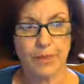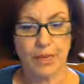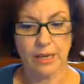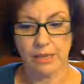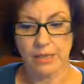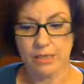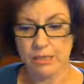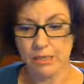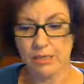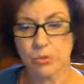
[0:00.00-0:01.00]

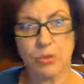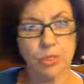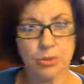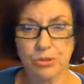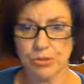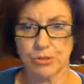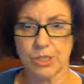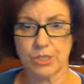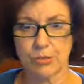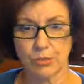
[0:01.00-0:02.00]
as a 20 or
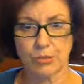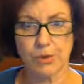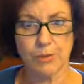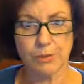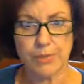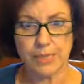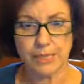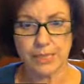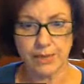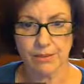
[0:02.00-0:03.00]
30-year-old? Probably
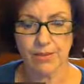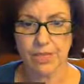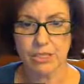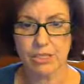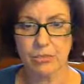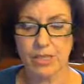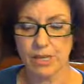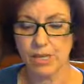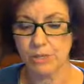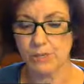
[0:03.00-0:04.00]
not, right? So we
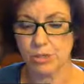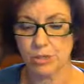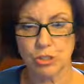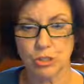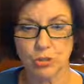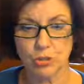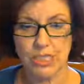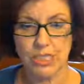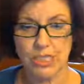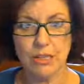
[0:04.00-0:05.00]
have special
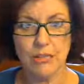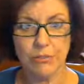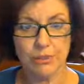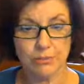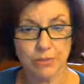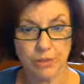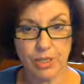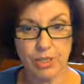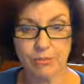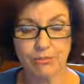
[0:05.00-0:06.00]
dosing for the very
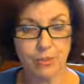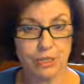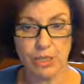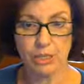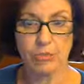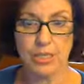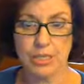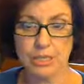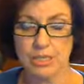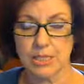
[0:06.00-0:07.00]
young, for the
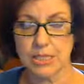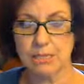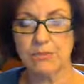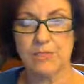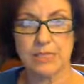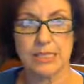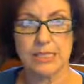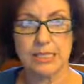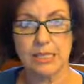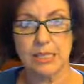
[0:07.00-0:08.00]
neonates and the
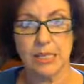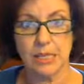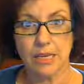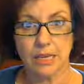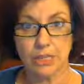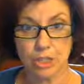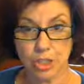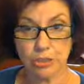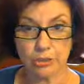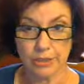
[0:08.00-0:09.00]
infants and
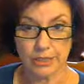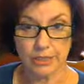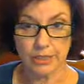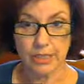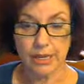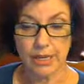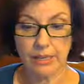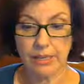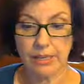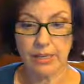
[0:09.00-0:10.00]
children.
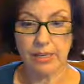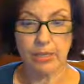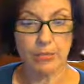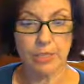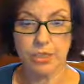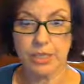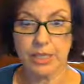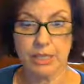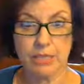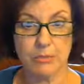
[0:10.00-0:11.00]
And then we
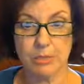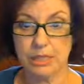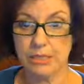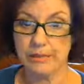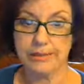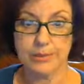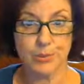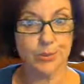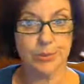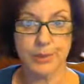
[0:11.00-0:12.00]
just get to be like
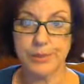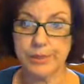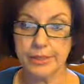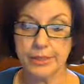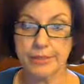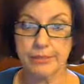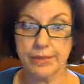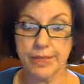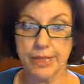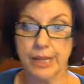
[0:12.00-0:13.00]
21,
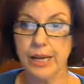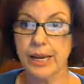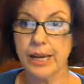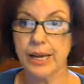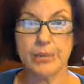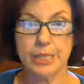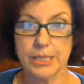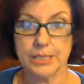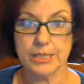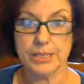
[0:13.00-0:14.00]
right? And everybody
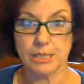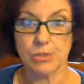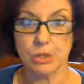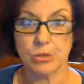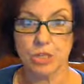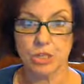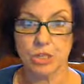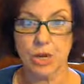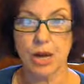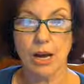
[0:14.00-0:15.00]
gets the same
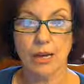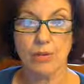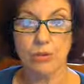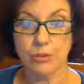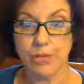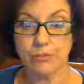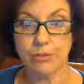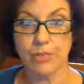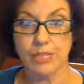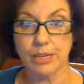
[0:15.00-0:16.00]
dosage. I know that,
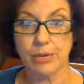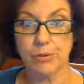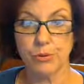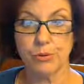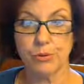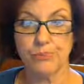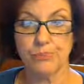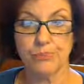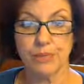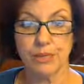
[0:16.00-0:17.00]
for example,
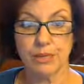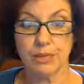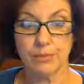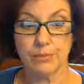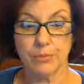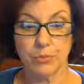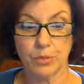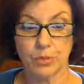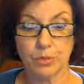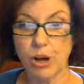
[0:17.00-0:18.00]

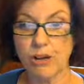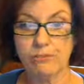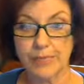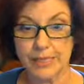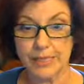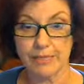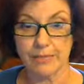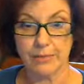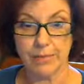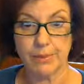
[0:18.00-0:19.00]
with cough
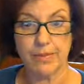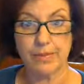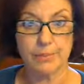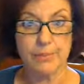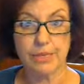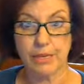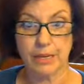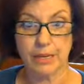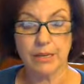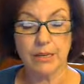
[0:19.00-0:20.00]
medicine, that my husband and
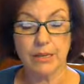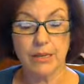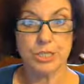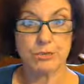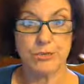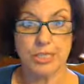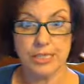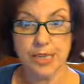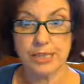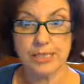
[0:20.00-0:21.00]
I were different
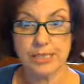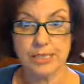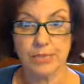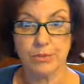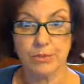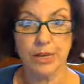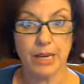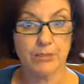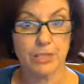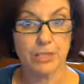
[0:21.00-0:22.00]
sizes, that we
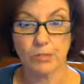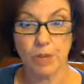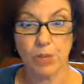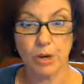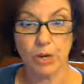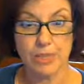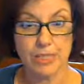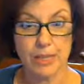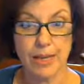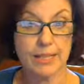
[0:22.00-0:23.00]
have different
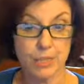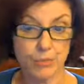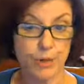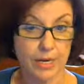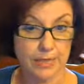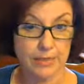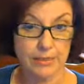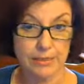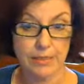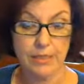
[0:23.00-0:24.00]
requirements. And
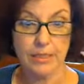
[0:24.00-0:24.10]
surprisingly,